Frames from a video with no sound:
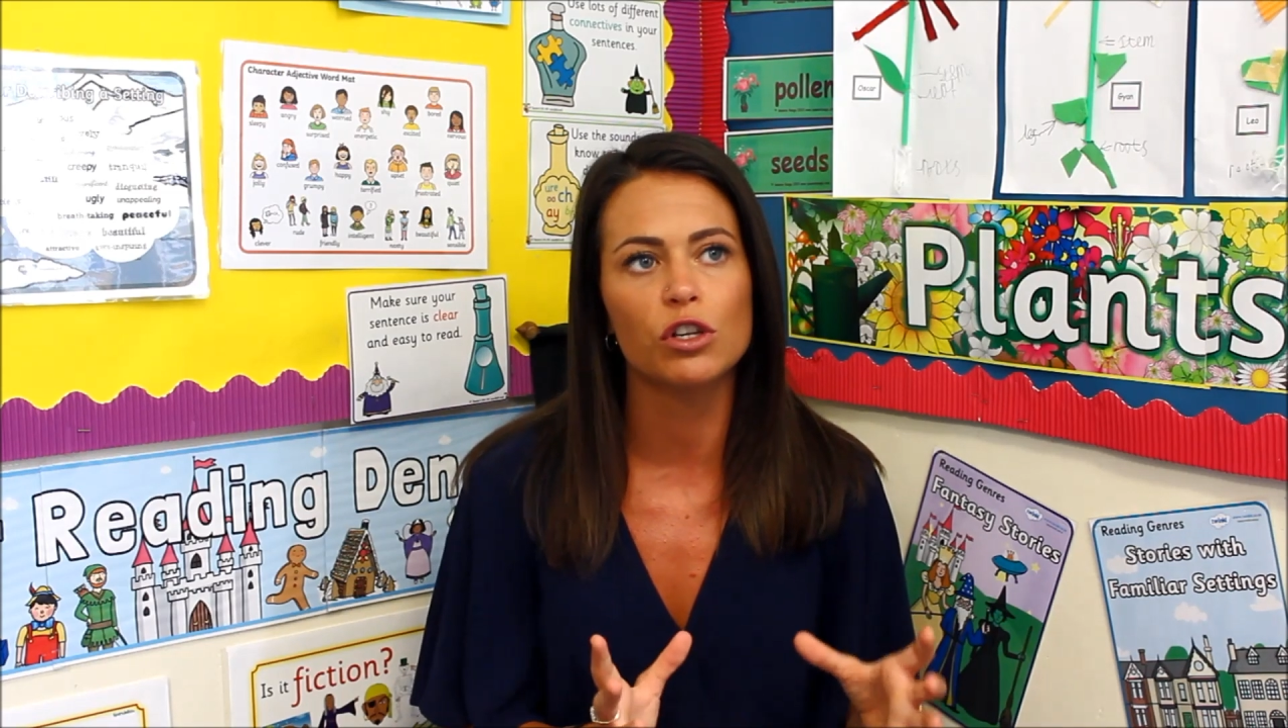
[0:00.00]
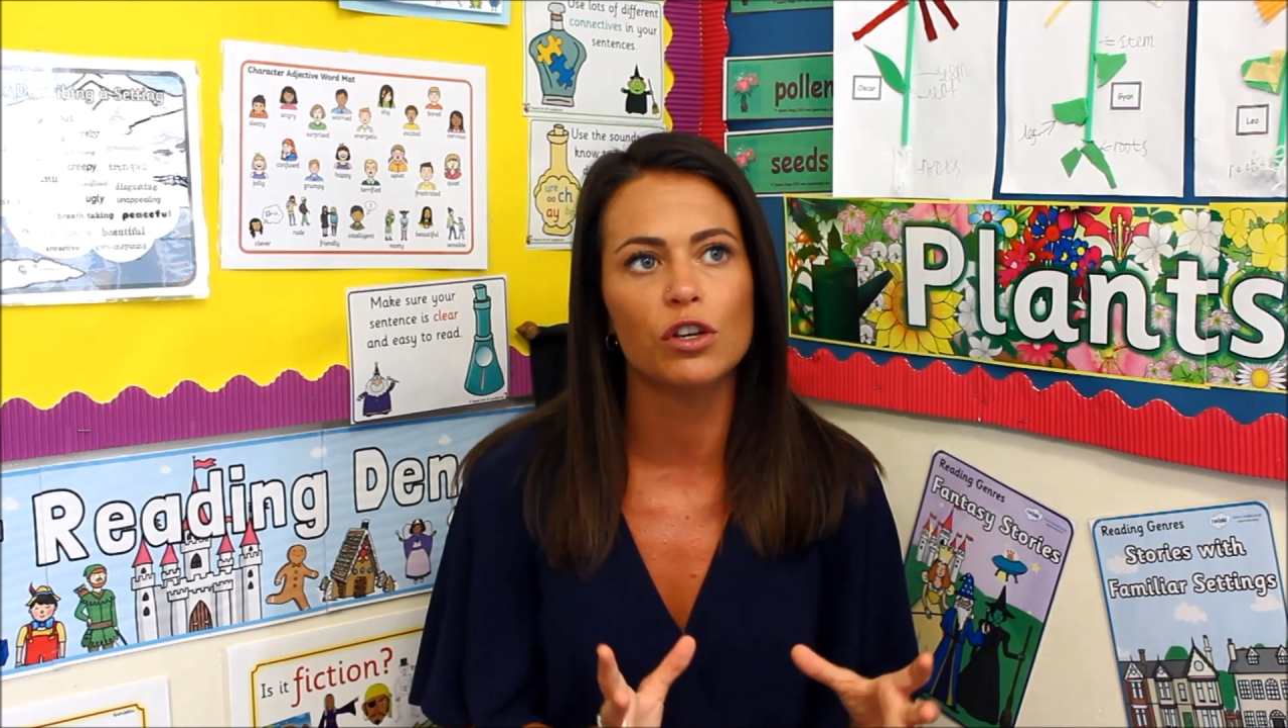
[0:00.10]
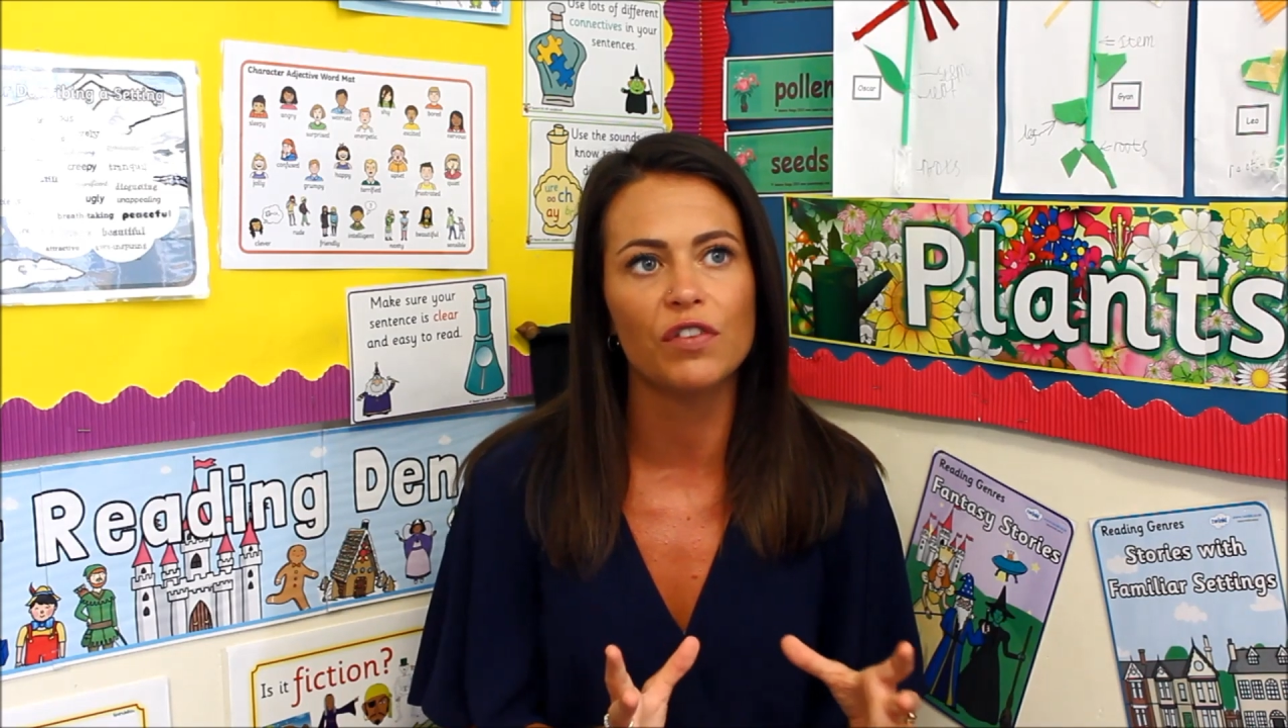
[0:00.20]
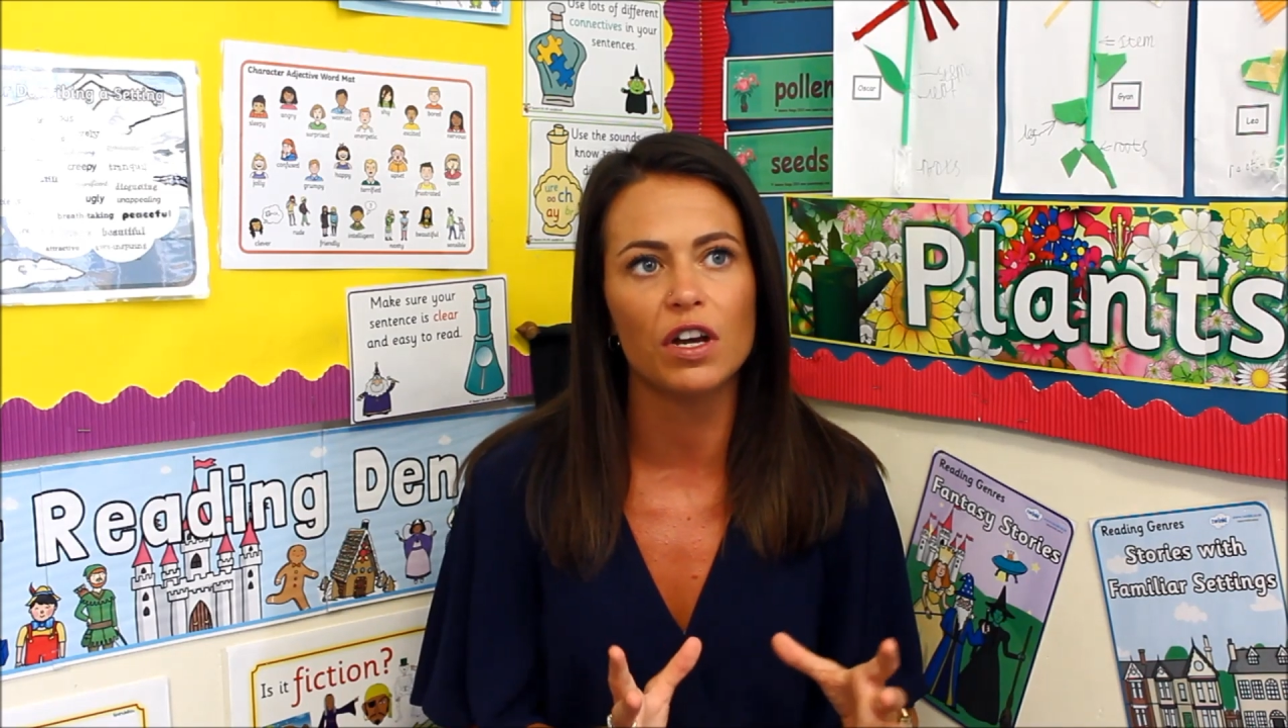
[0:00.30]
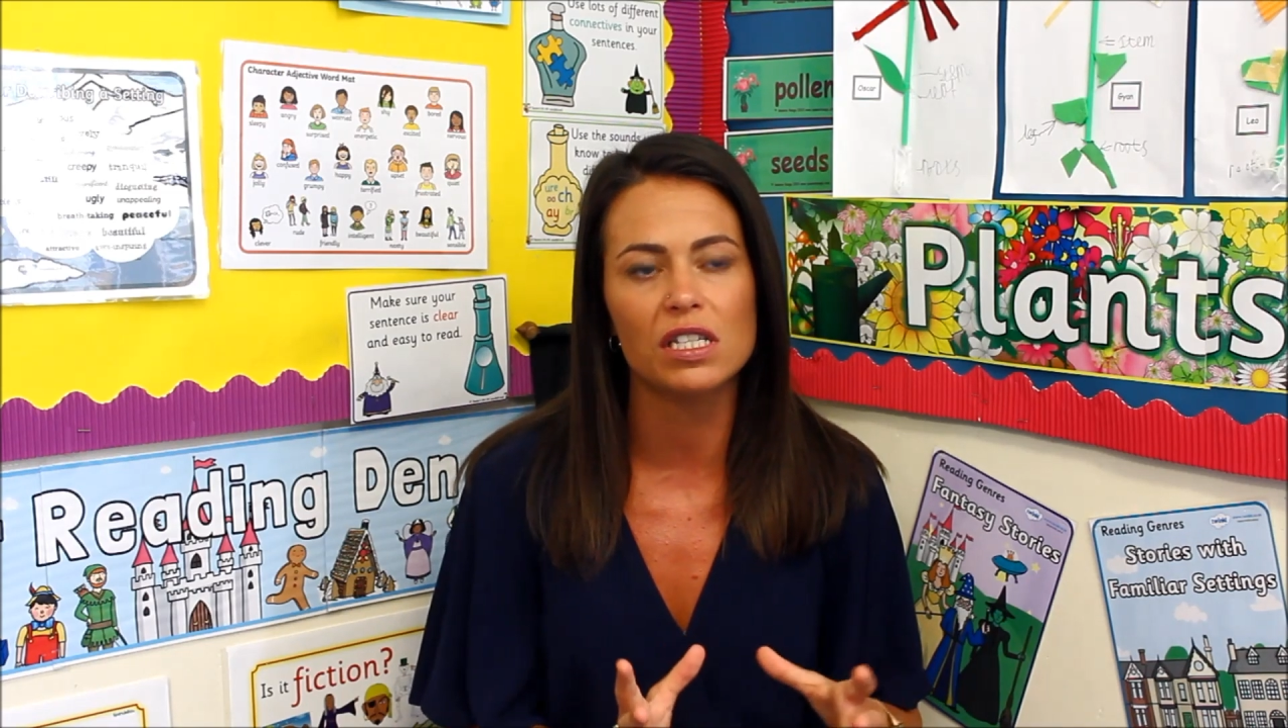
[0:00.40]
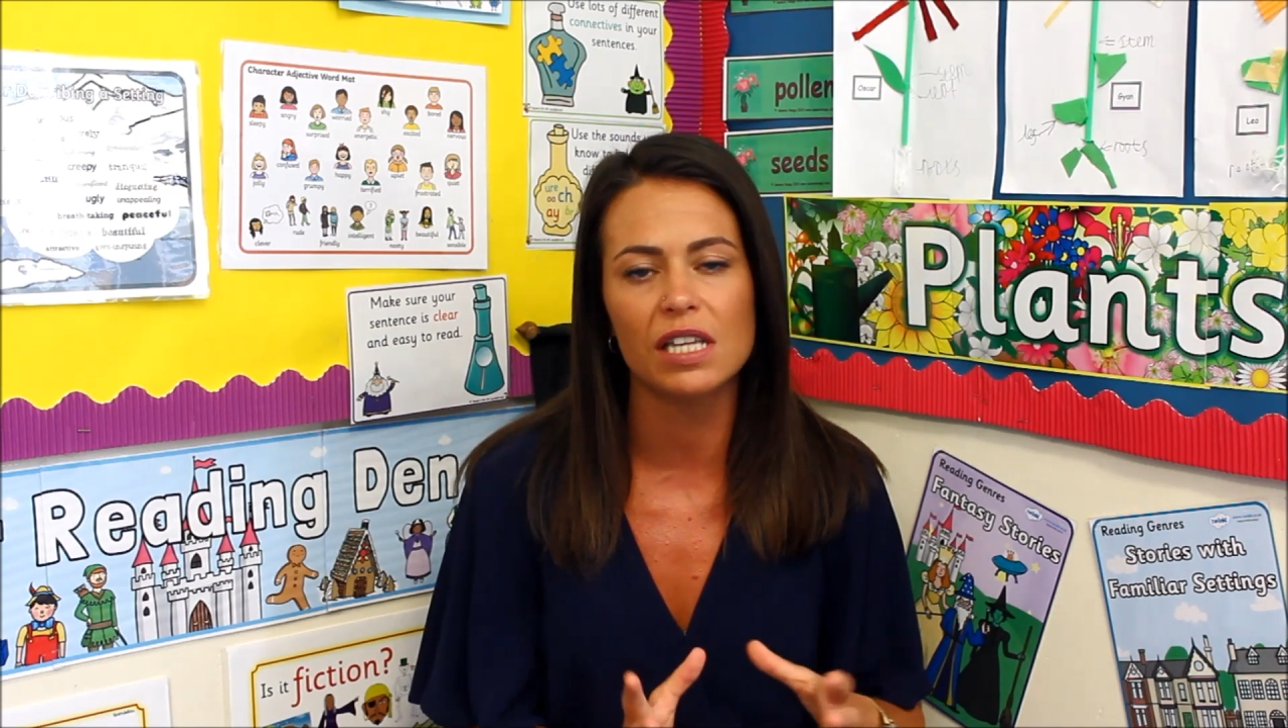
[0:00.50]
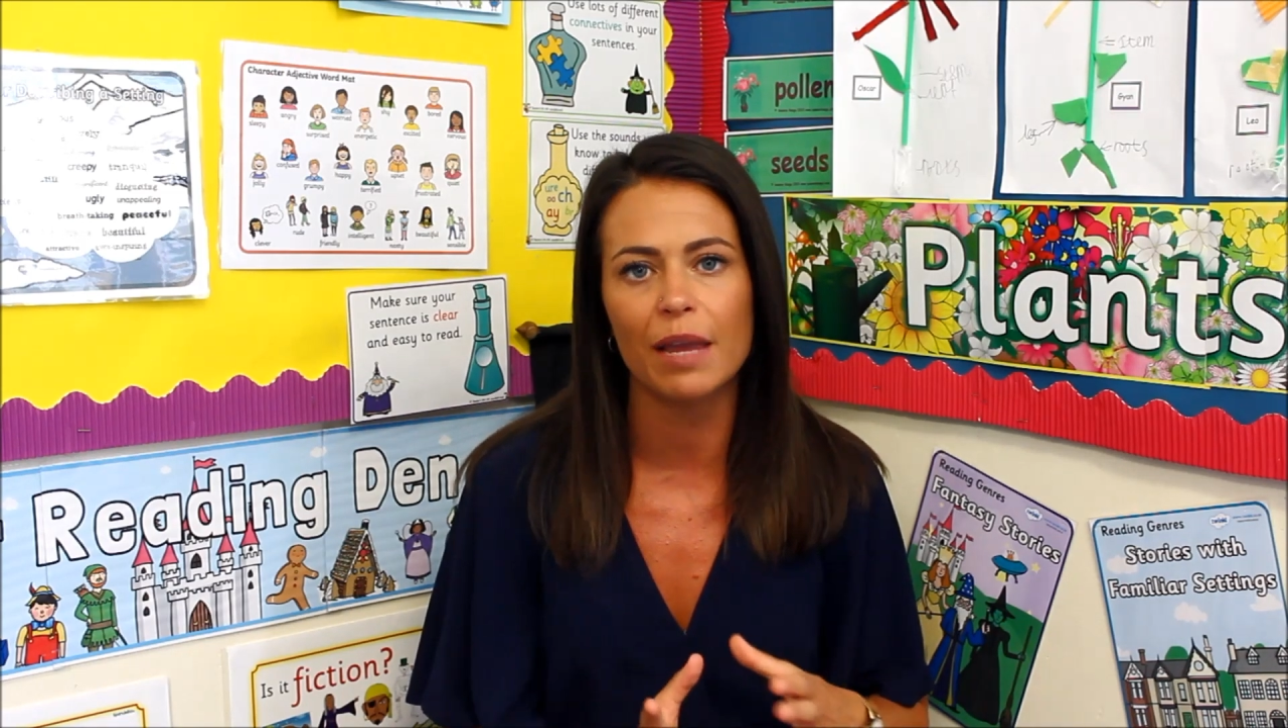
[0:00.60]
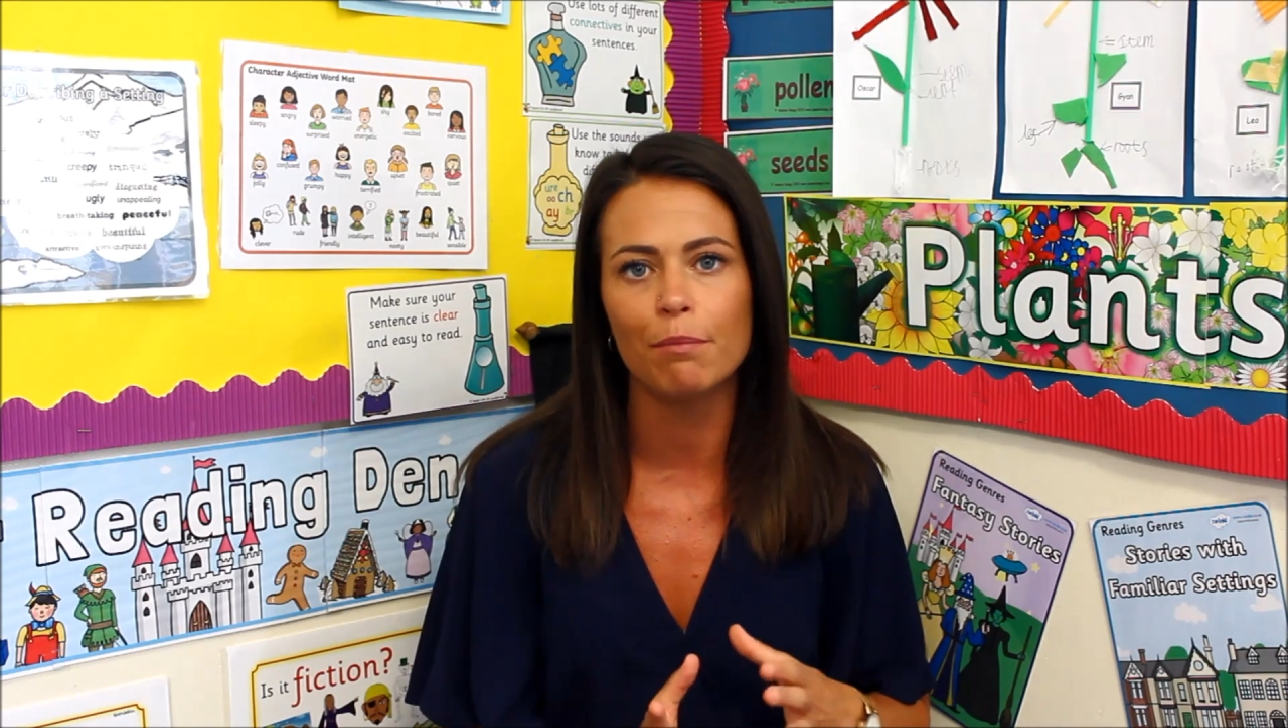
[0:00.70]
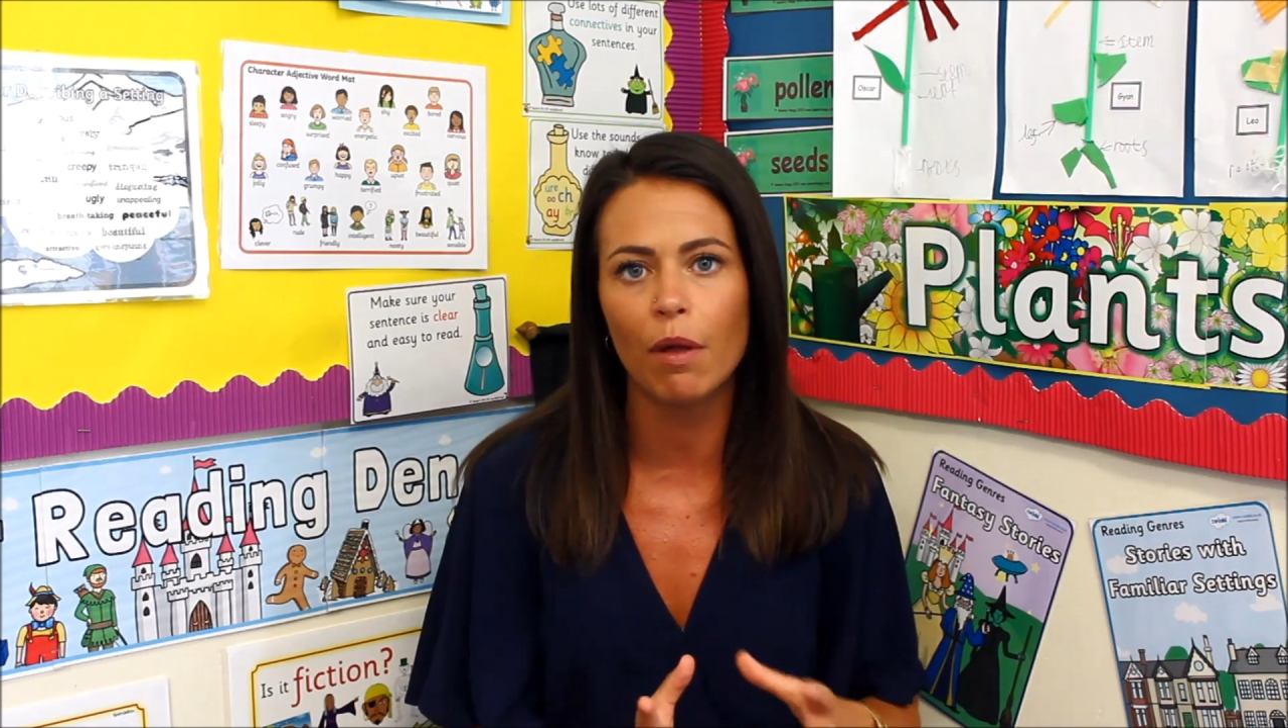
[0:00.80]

of, I'd say,